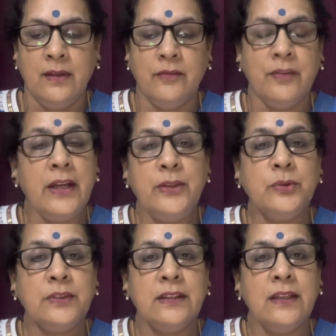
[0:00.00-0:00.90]
why you
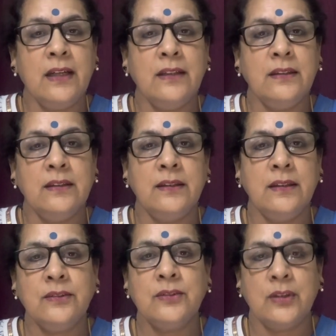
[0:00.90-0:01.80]
say that
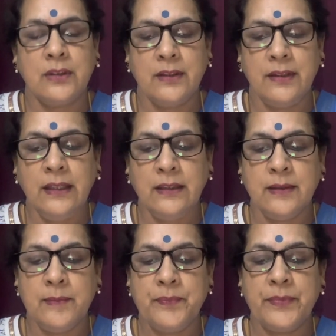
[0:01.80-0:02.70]
is not correct.
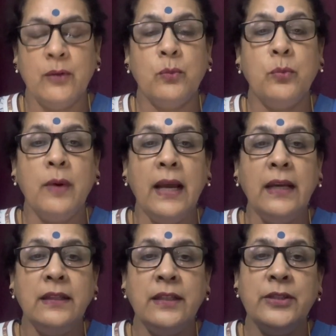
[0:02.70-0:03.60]

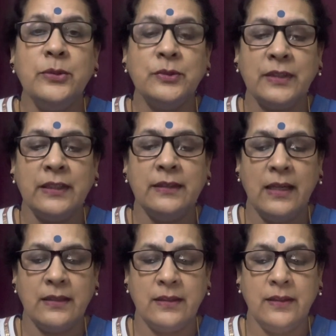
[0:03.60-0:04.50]
Why did you say
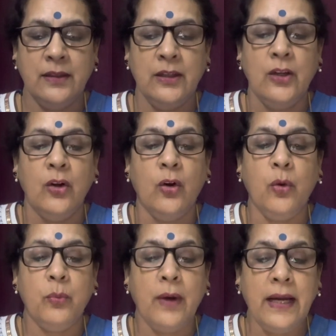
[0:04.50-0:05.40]
that?
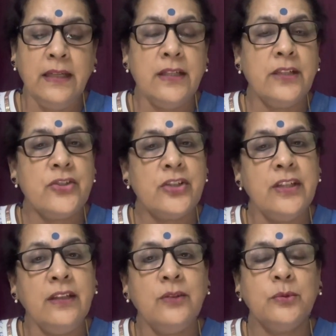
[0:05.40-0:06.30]
Or why did
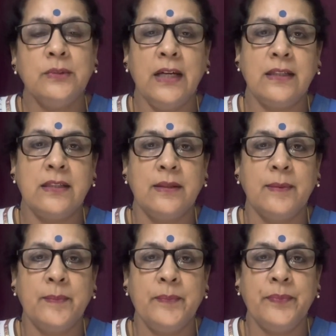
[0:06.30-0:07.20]
she do that?
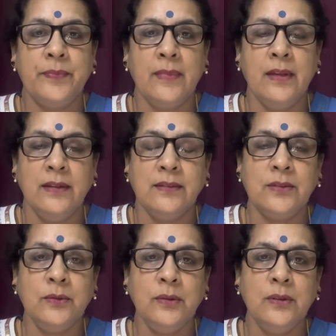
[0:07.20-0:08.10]

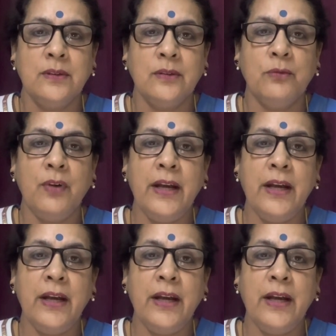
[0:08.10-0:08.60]
So, why